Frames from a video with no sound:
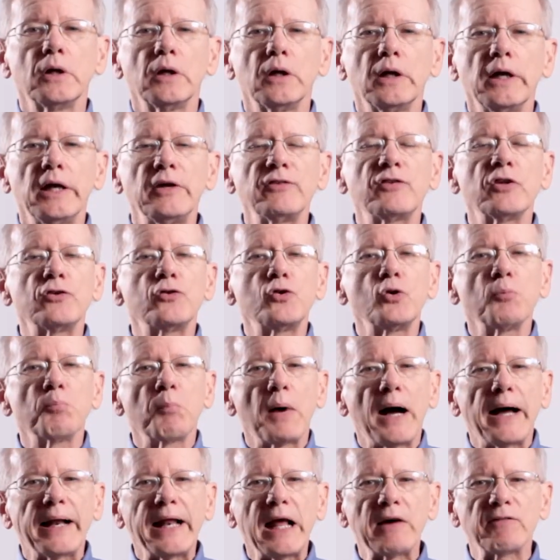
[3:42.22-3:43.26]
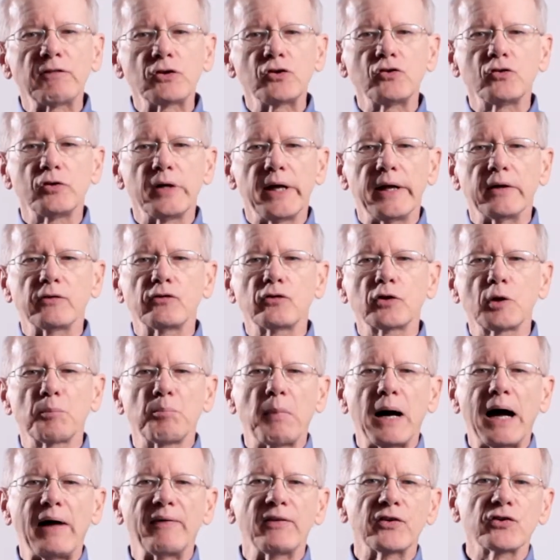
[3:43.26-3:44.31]
is that you might have a chance to
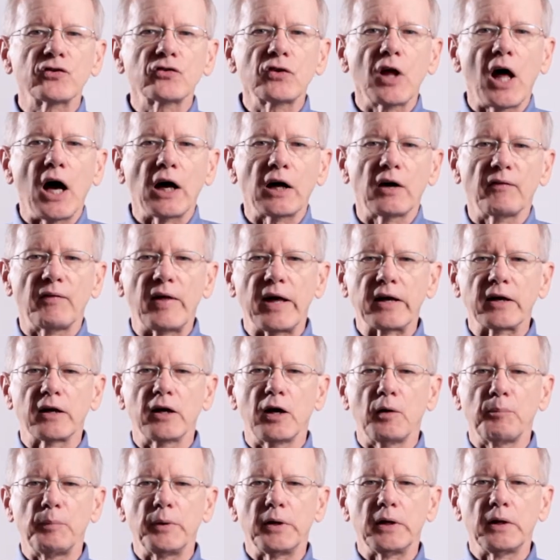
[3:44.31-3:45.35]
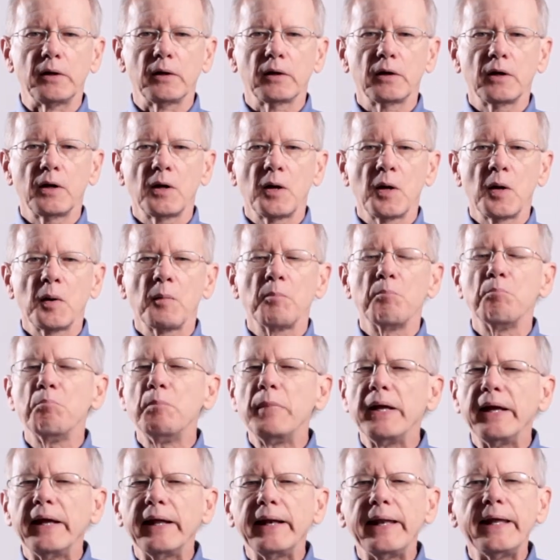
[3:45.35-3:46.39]
buy the stock of that company.
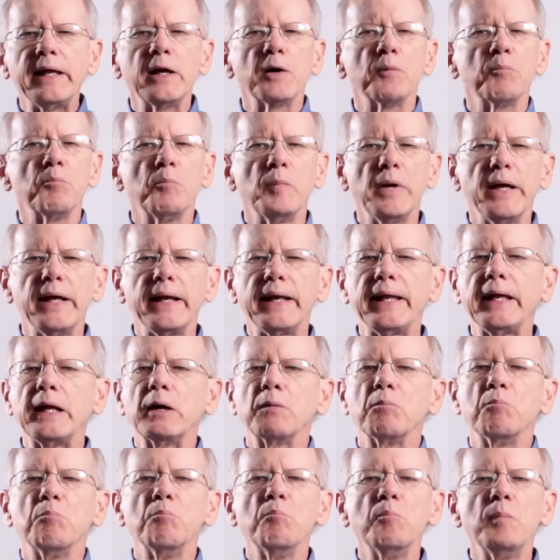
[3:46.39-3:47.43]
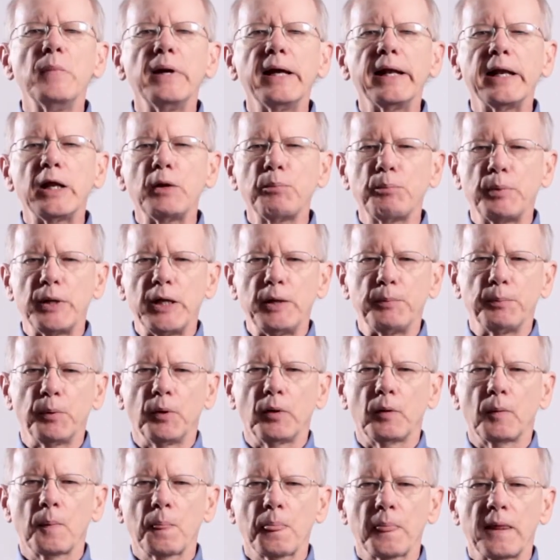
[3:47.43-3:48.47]
Many
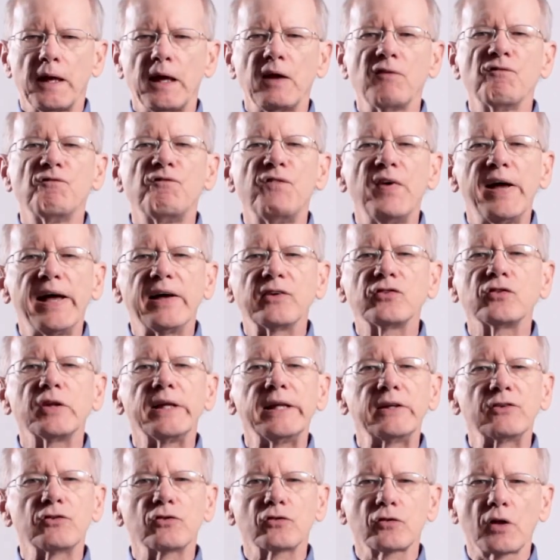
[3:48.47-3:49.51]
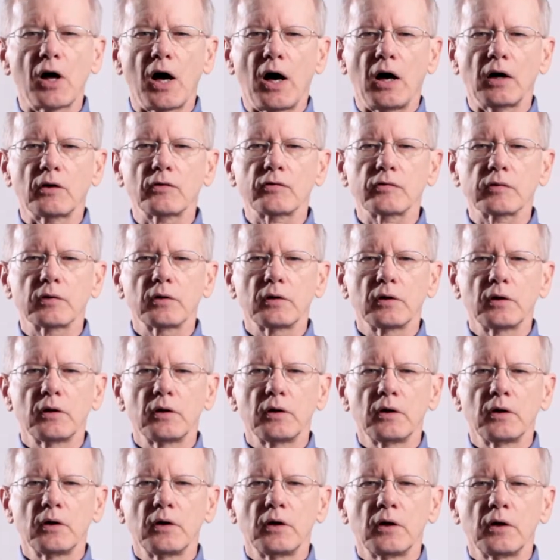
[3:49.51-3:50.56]
people invest in stocks.
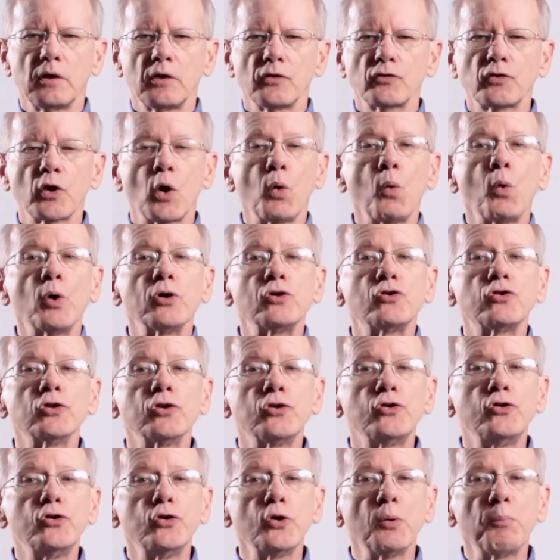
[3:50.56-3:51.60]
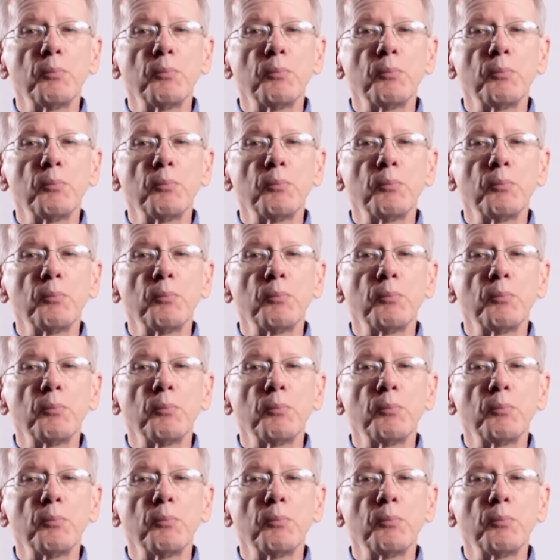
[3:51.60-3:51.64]
So should you